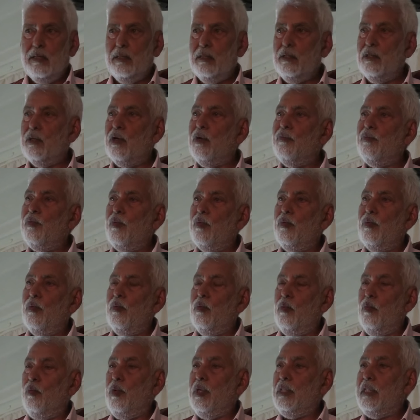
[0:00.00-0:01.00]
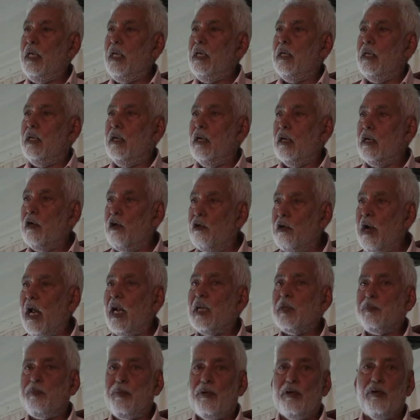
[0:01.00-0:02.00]
You know, with a
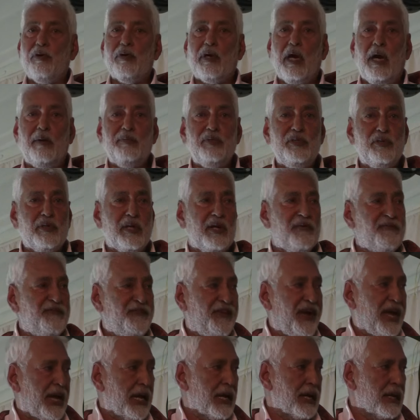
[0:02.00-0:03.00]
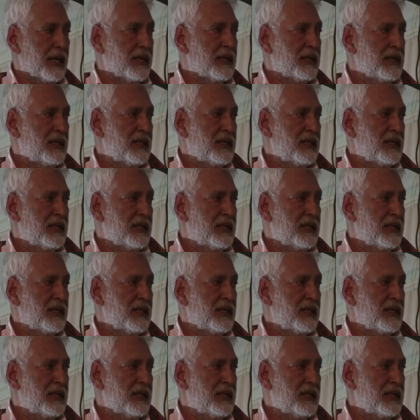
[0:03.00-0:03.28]
correct program you can fail,